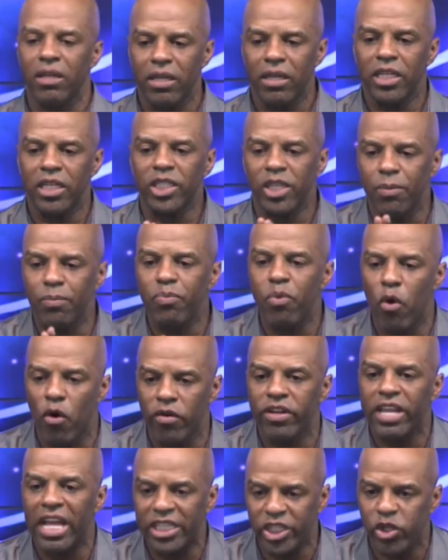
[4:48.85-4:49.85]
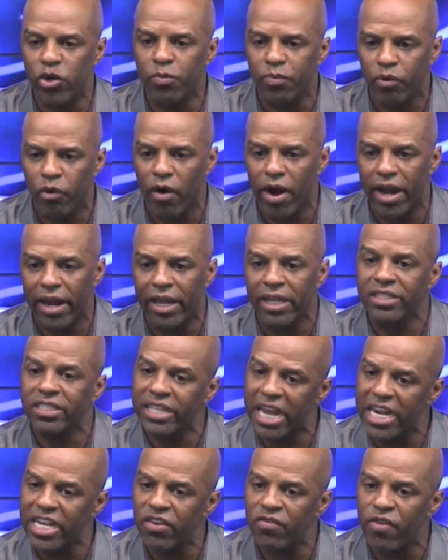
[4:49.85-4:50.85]
it's important that you pray and
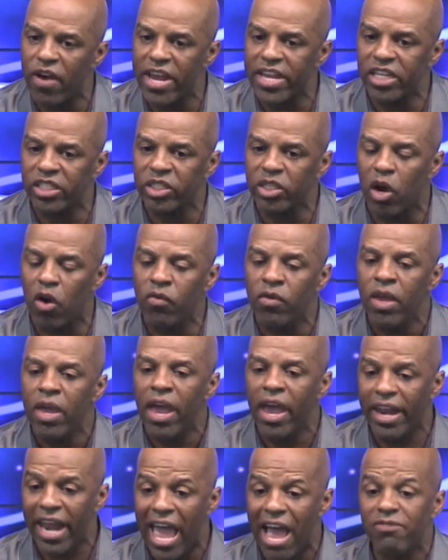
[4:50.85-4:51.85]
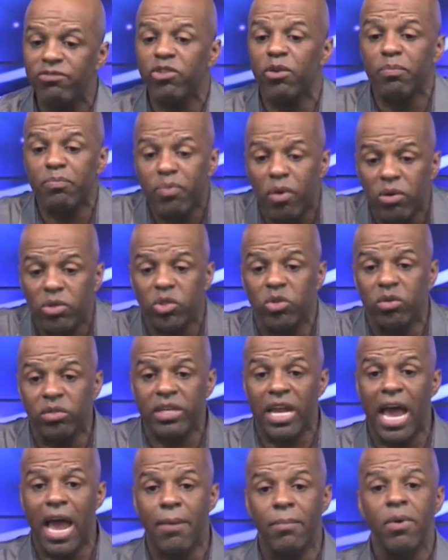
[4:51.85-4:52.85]
sanctify yourself and have some personal
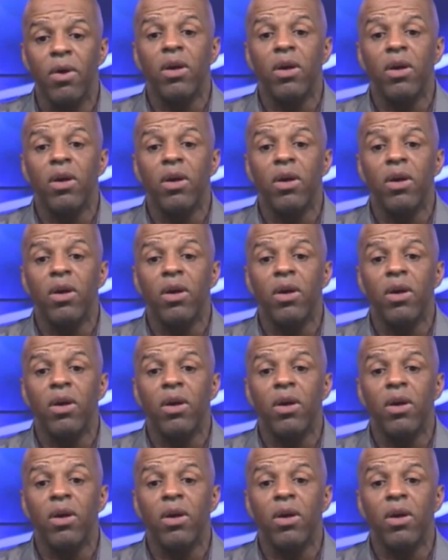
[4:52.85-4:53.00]
time